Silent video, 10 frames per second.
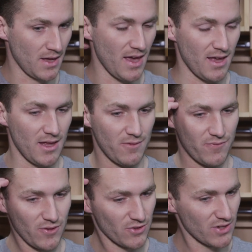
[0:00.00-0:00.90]
Yeah, it
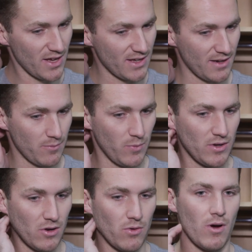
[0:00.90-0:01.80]
feels like it, and we
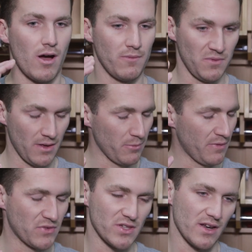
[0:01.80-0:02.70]
know
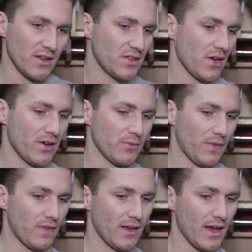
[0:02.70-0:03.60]
we've said it a ton
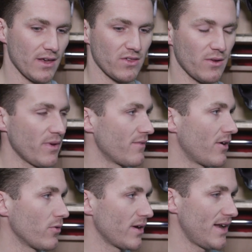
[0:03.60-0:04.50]
with the guys that we have
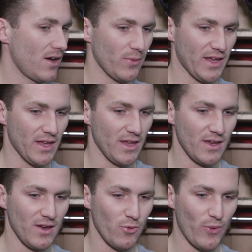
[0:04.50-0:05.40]
out right now.
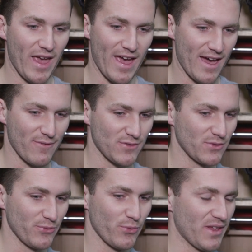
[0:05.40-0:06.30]
We have
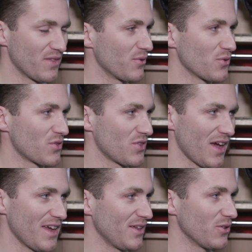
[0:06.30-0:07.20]
to win those
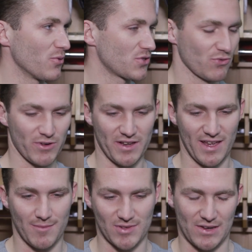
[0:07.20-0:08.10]
tight, low-scoring
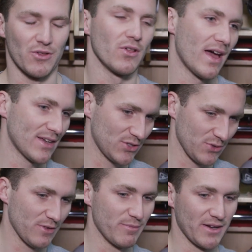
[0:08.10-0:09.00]
games. I know the last
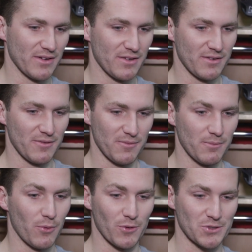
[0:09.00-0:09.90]
two have been
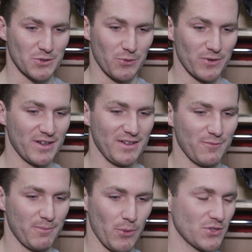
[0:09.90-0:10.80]
more
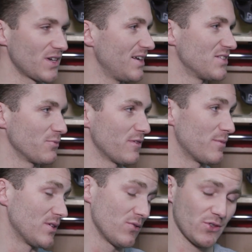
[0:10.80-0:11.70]
scoring, both sides, than
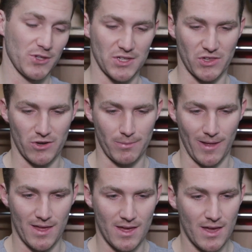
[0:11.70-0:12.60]
we've been used to this year,
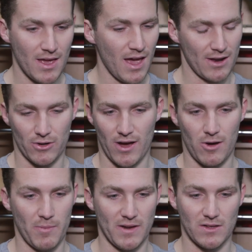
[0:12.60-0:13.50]
but I don't know
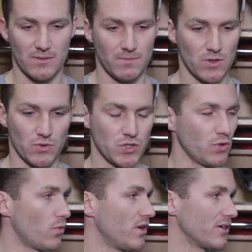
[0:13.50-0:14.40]
how many
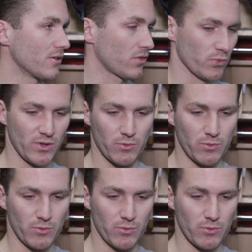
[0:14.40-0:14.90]
2-1 or 3-1